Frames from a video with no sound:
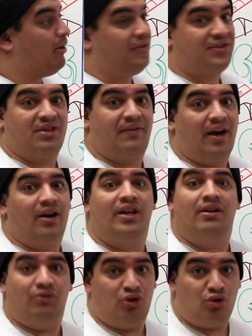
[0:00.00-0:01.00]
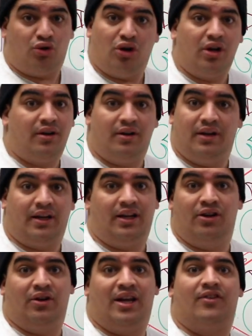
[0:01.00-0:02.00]
upon the severity, you could
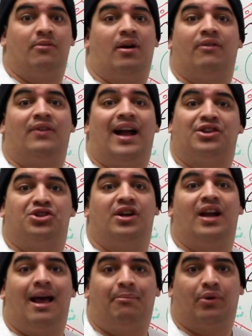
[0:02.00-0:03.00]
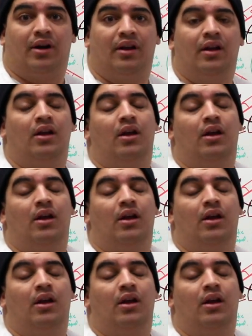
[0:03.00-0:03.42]
you know give them unfractionated heparin,